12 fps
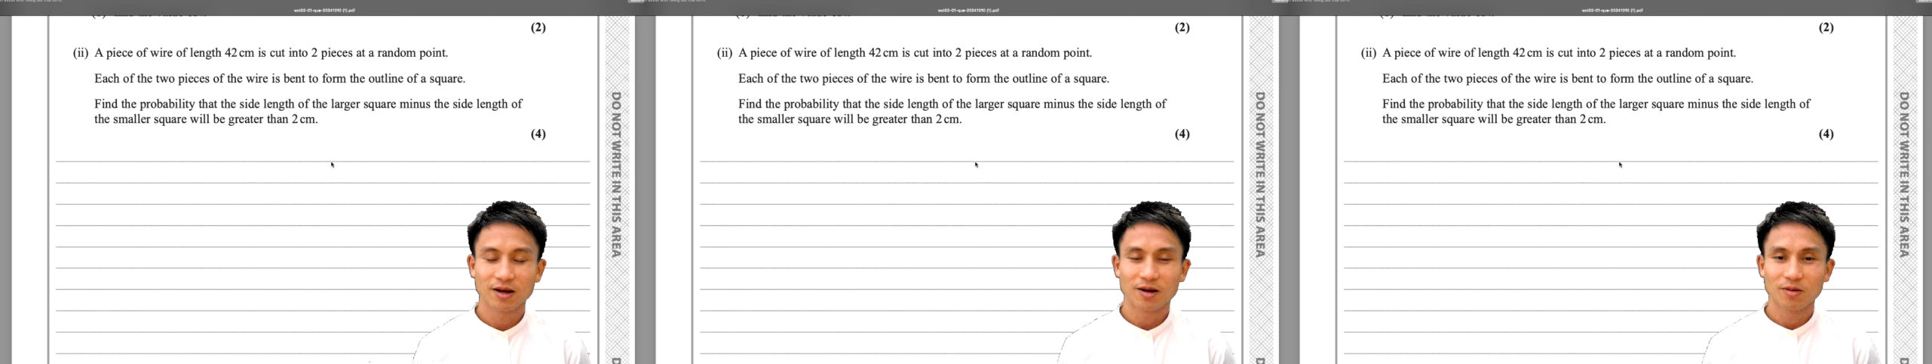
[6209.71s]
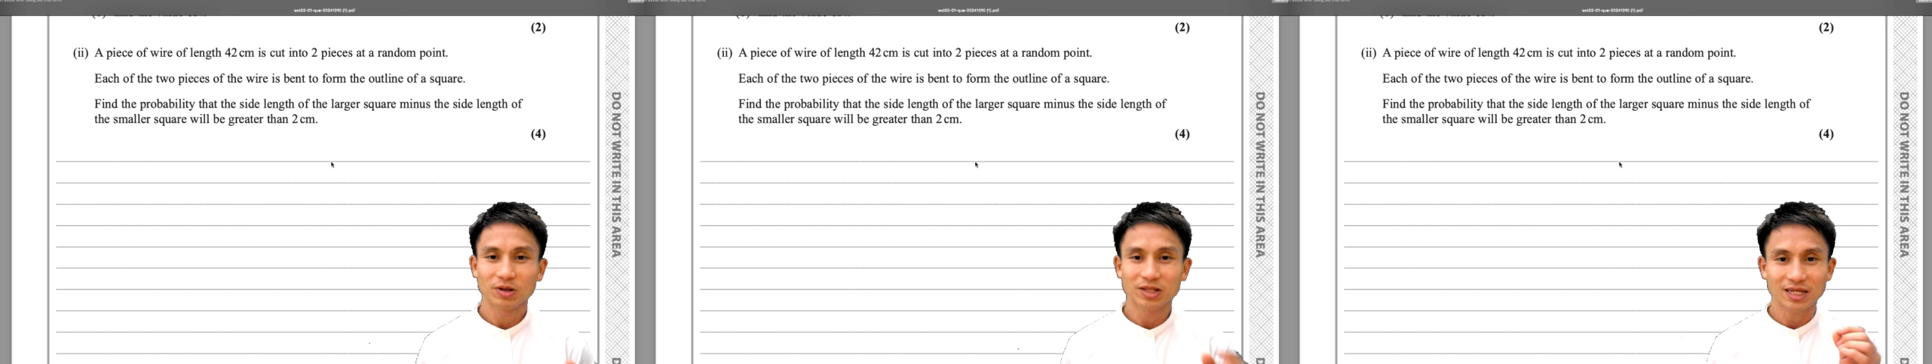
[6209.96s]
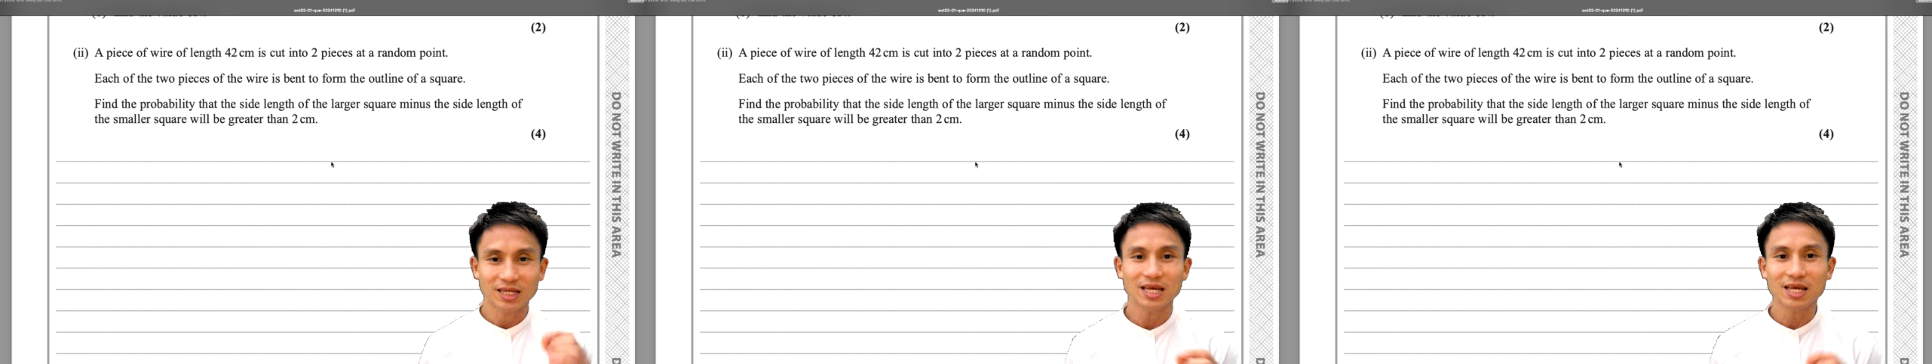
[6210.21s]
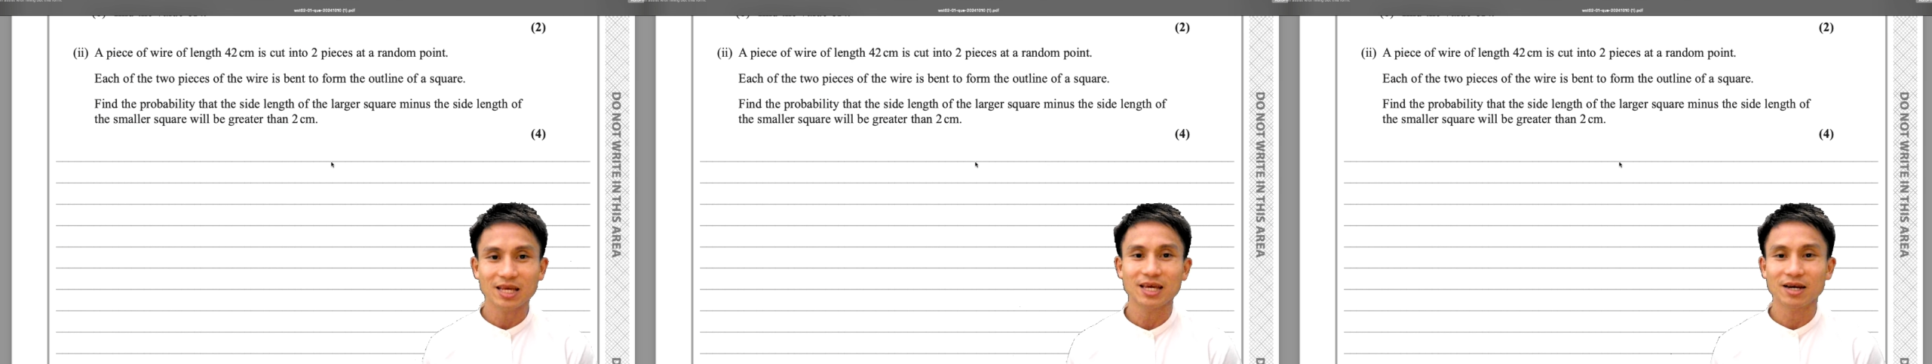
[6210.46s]
But the key
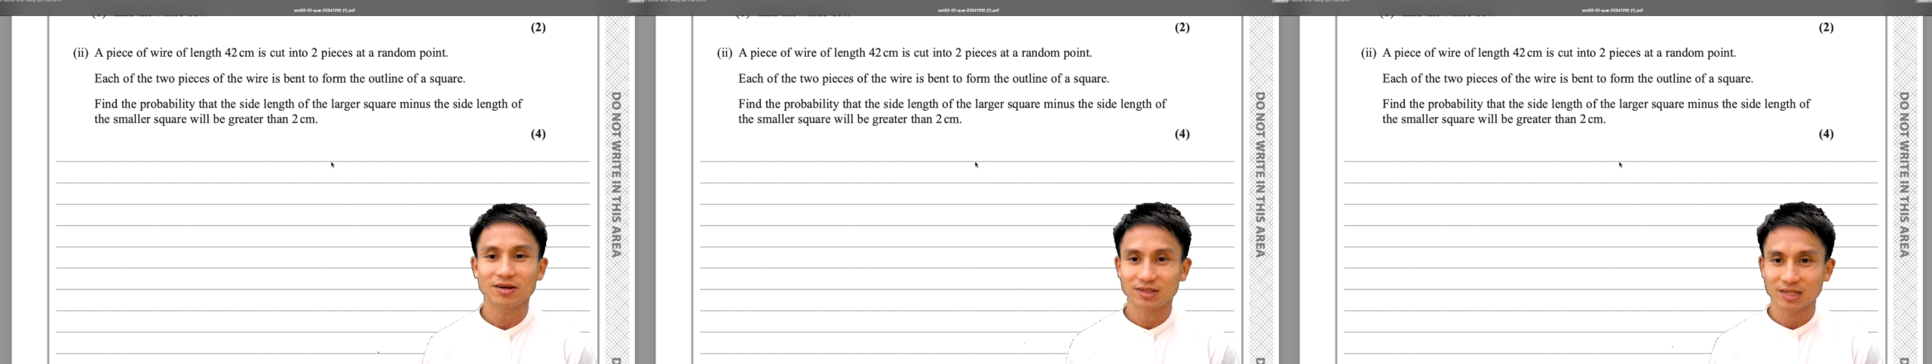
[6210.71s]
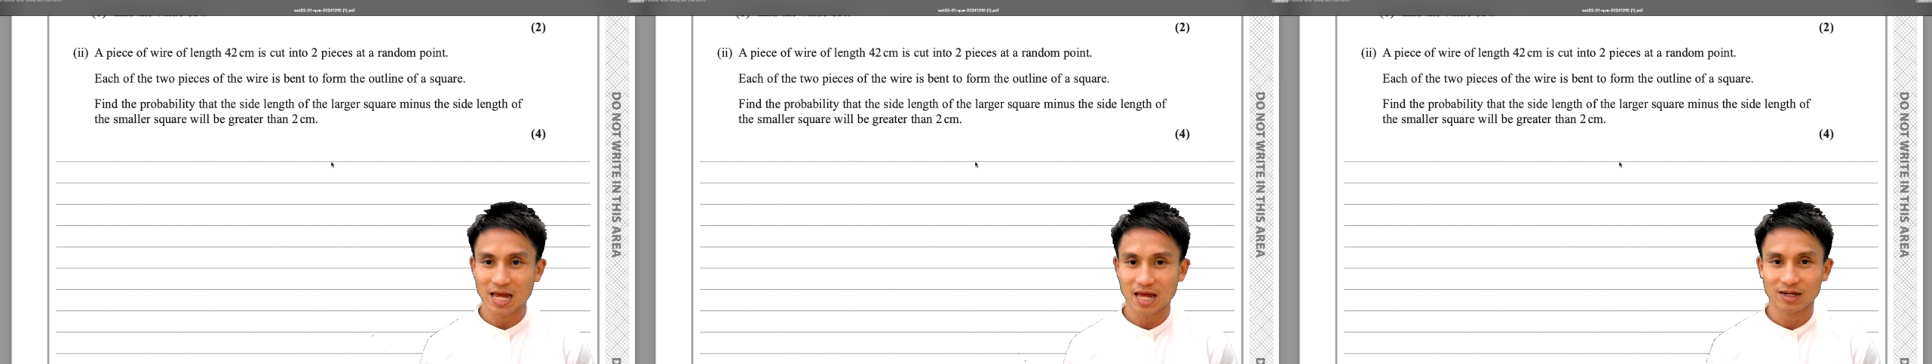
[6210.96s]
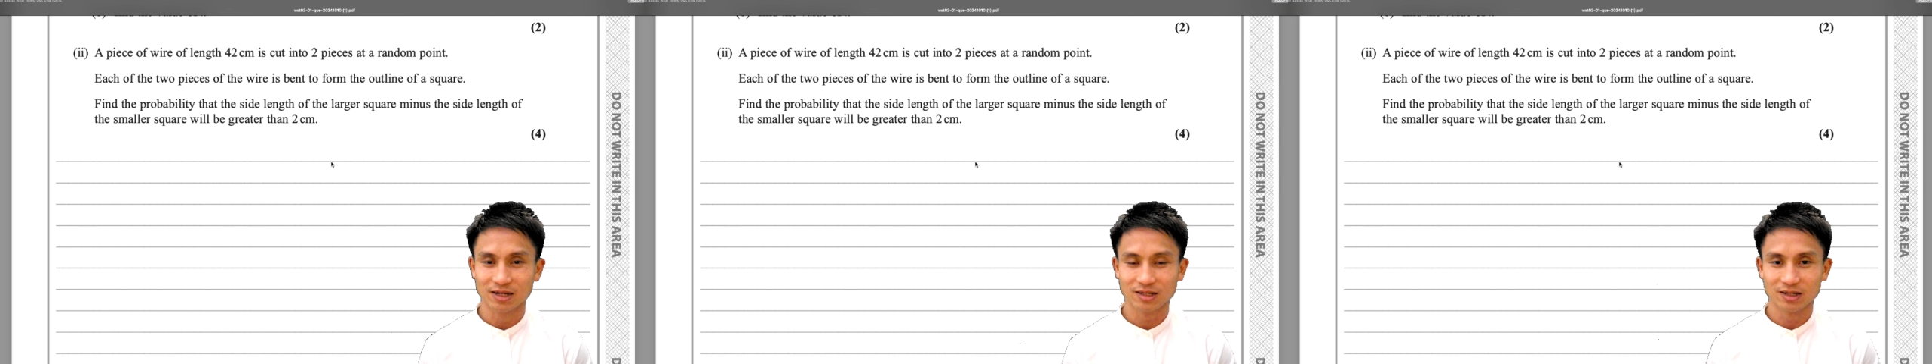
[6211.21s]
here is that